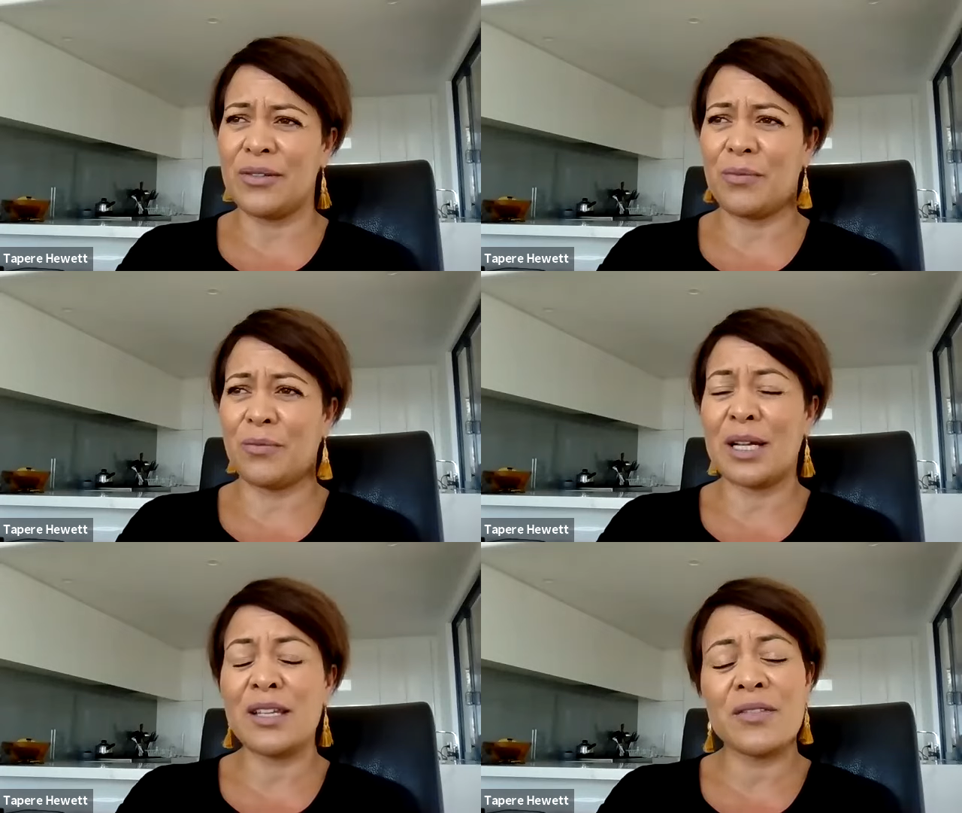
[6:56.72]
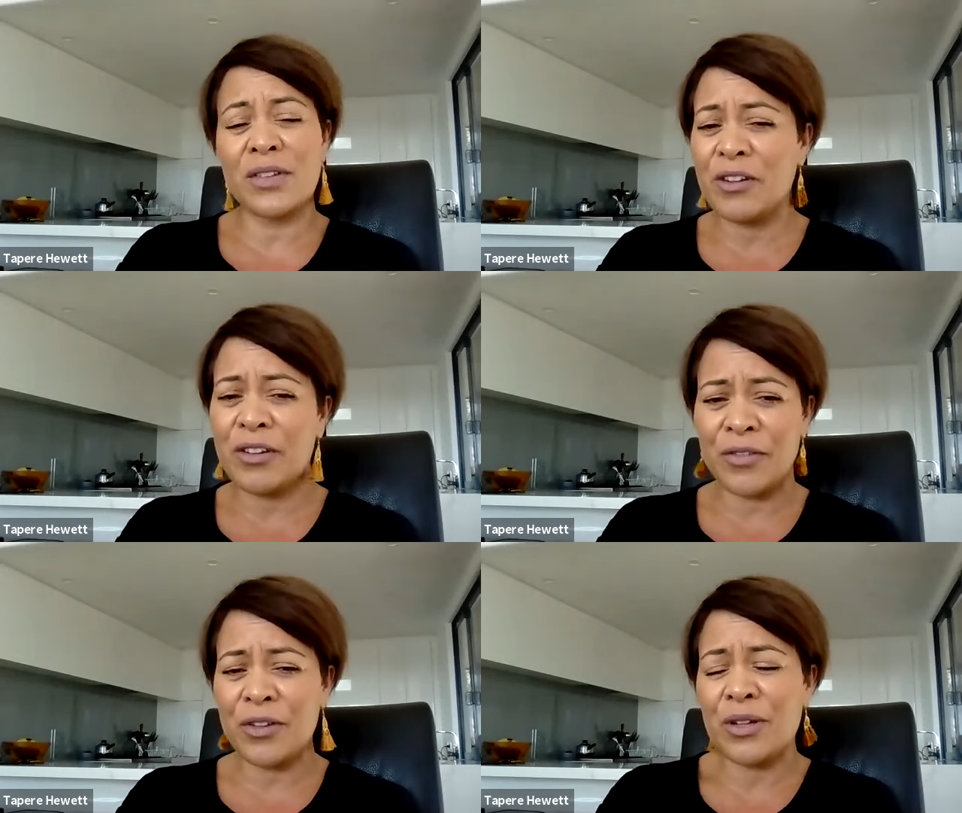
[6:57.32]
one of the very
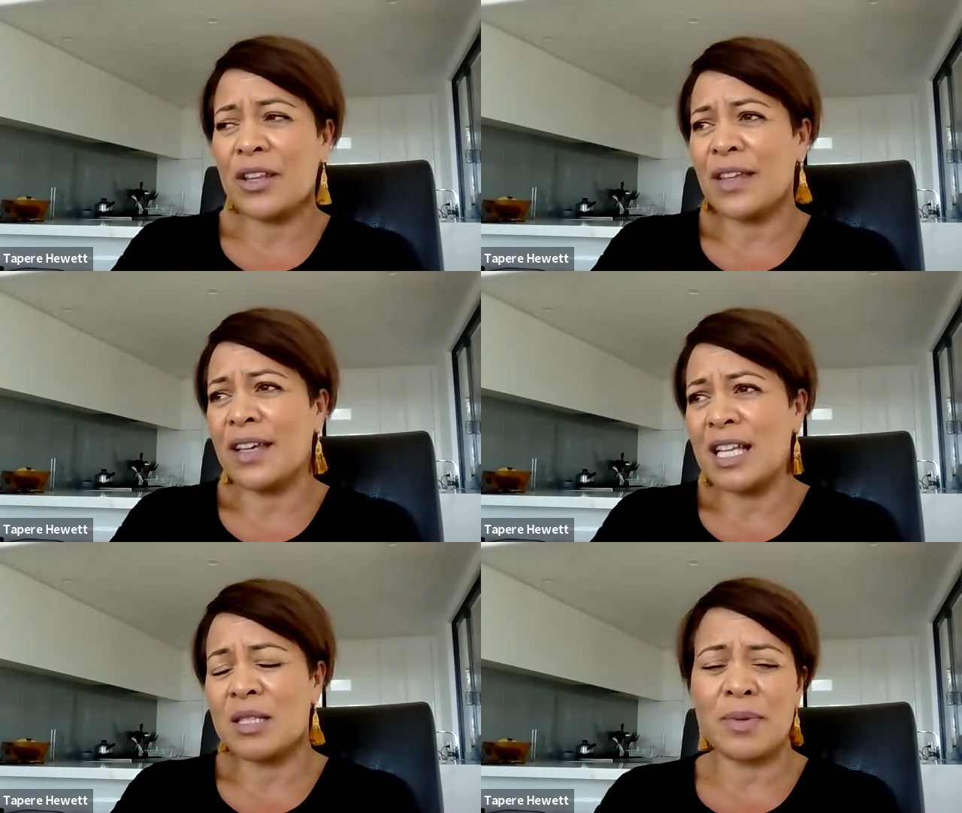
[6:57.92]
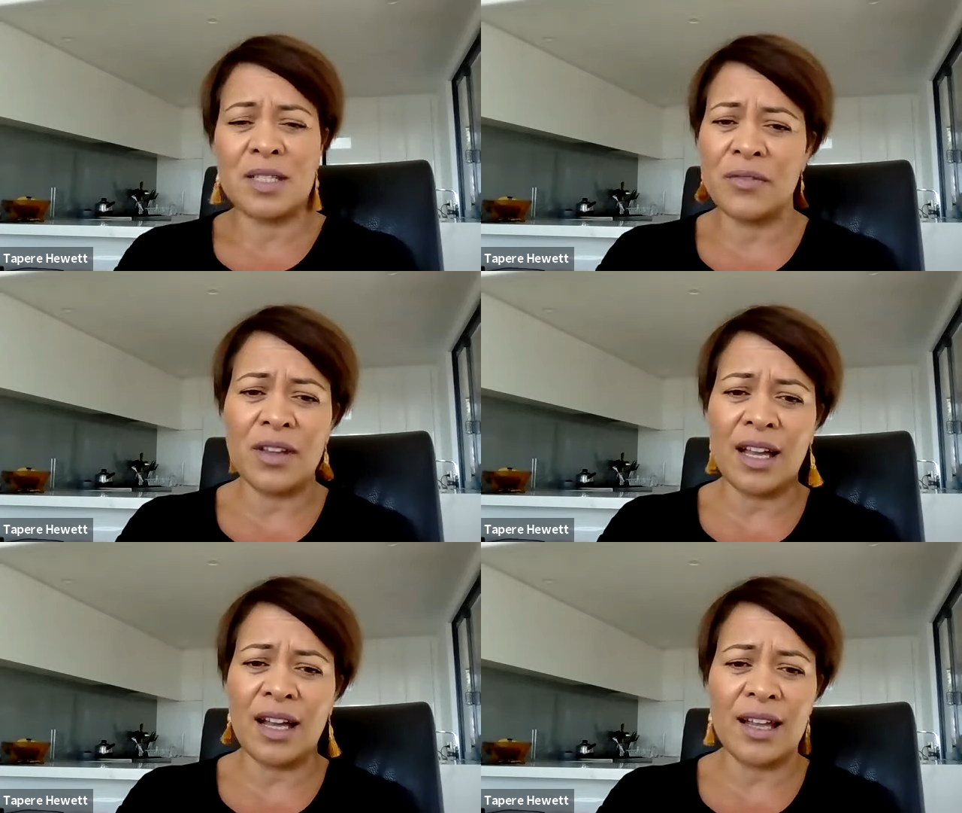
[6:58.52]
few, and I think as
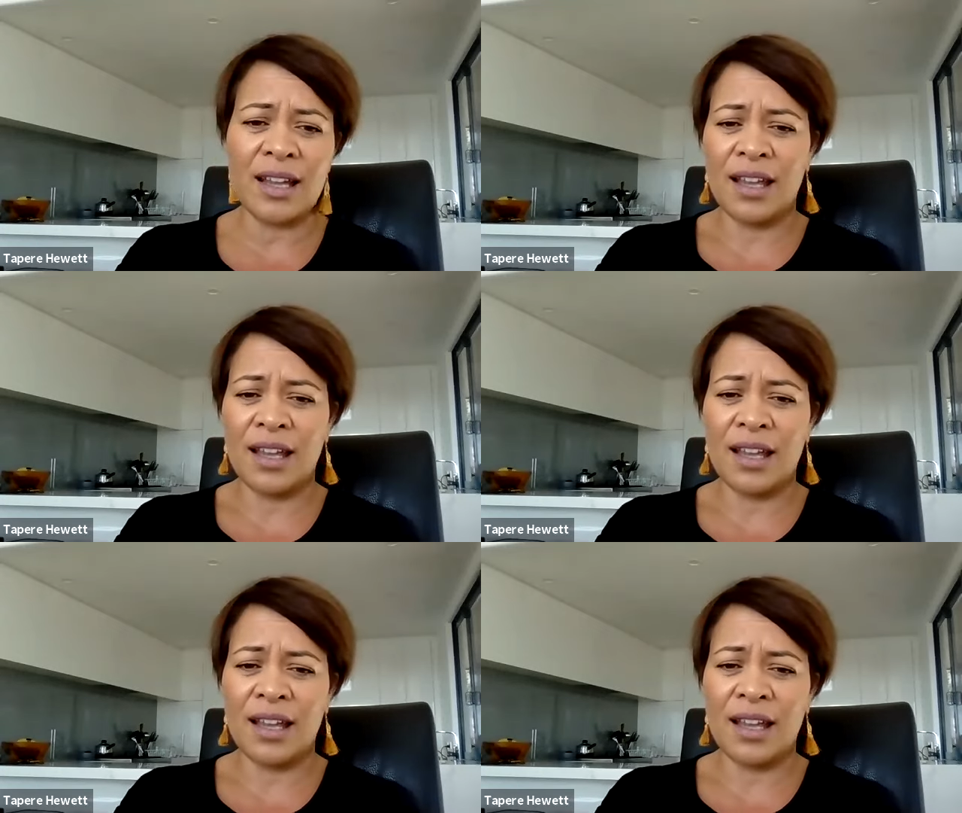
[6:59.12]
Pacifica,